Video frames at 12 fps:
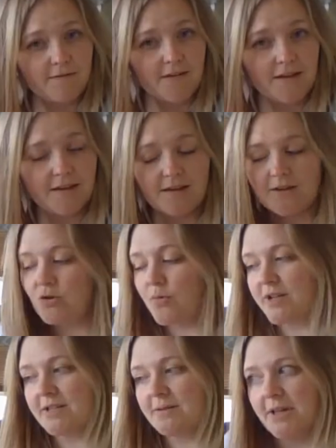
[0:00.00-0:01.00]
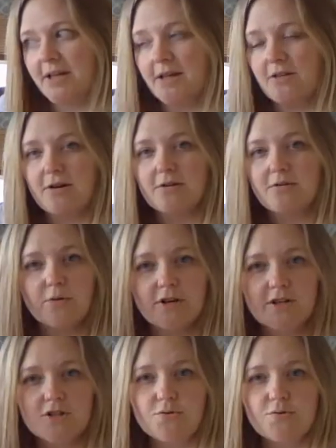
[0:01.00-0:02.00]
you want to play along, we're going
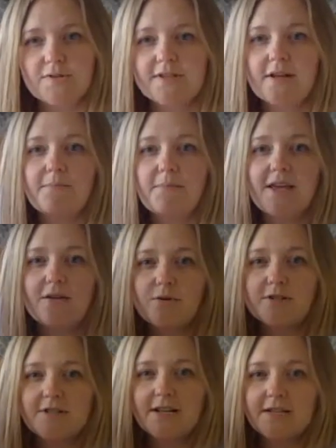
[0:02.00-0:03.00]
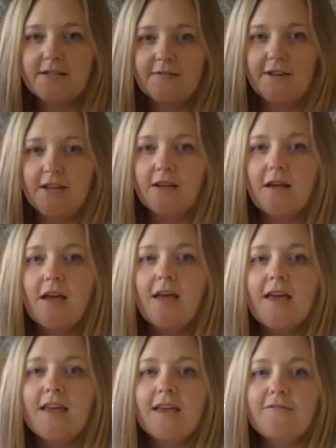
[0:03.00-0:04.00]
to do some making words activity.
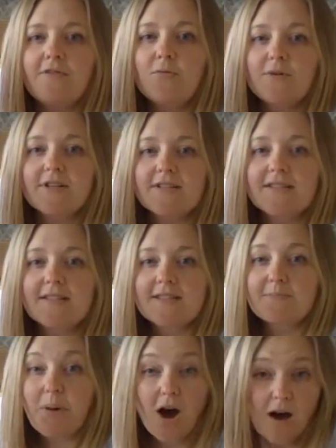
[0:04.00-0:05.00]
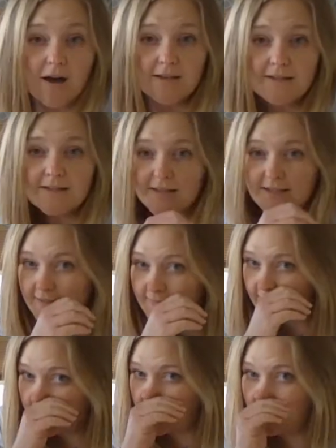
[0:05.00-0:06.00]
If you want to pause this
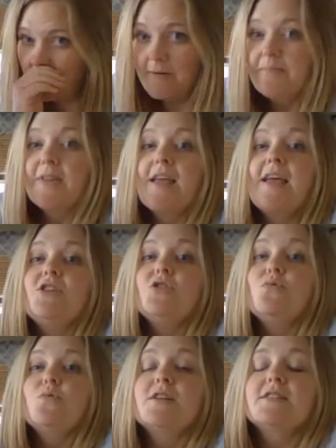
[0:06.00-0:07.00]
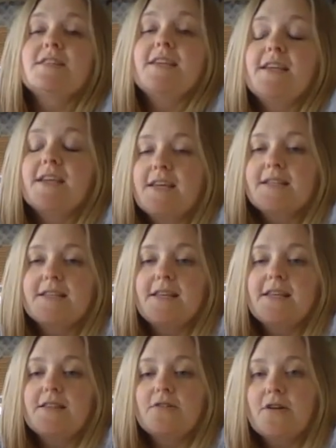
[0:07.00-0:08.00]
video and you want to get
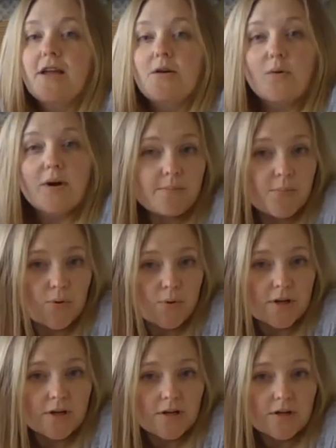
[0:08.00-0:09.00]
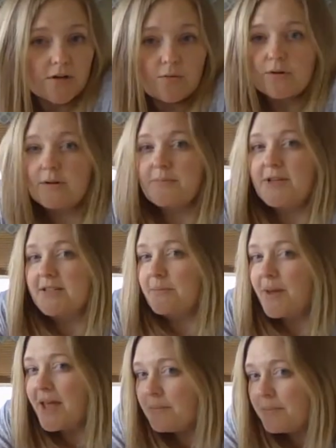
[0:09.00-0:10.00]
either a whiteboard or a piece of
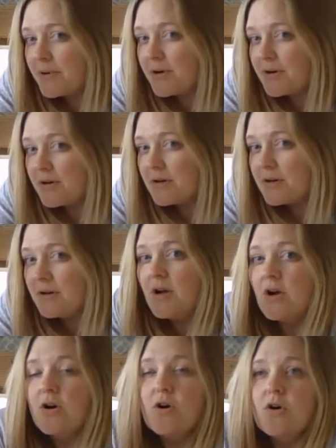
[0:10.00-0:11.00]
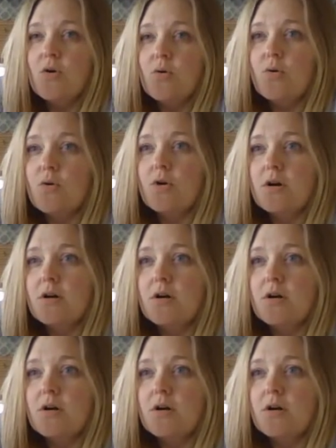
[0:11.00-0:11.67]
paper or